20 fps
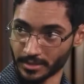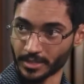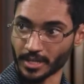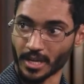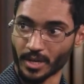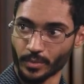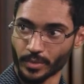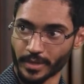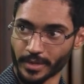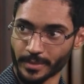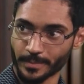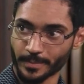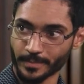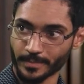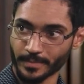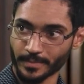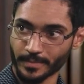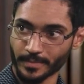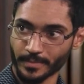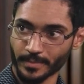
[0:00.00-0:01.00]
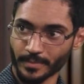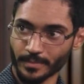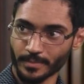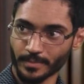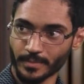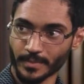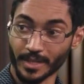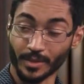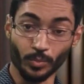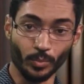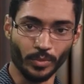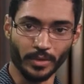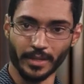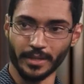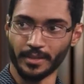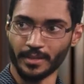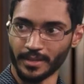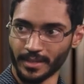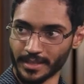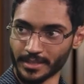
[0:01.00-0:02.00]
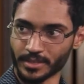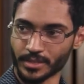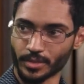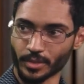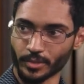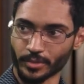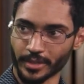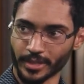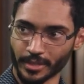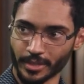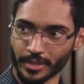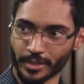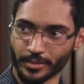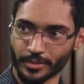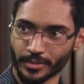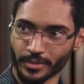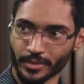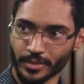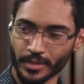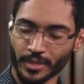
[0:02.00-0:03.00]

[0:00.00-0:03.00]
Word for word: Yahweh, and, and His glory alone.